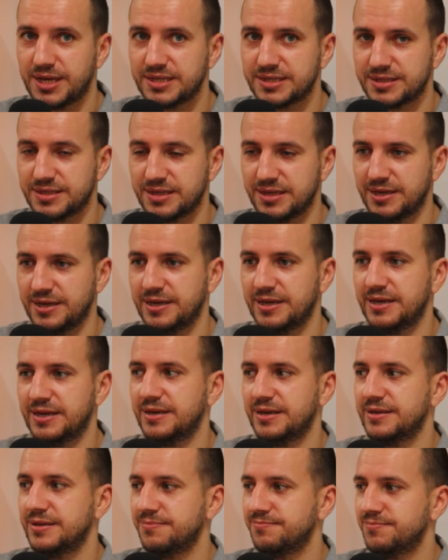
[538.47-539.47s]

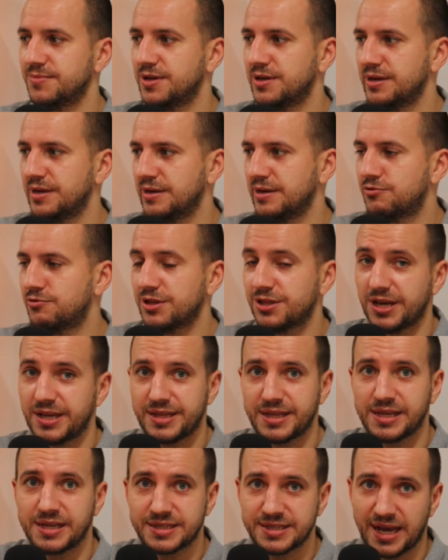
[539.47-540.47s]

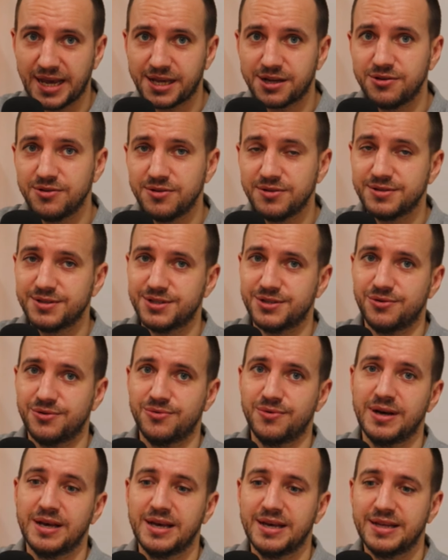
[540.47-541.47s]
rotating cycle, so
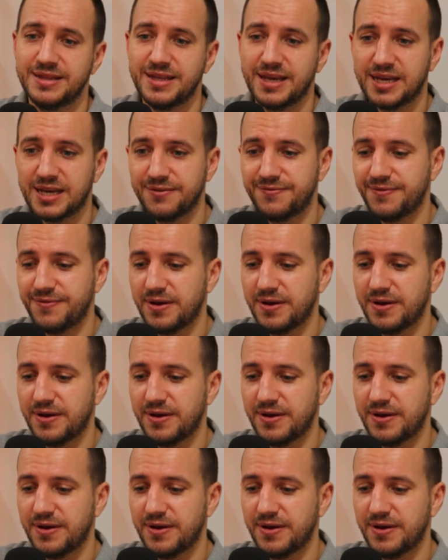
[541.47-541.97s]
they have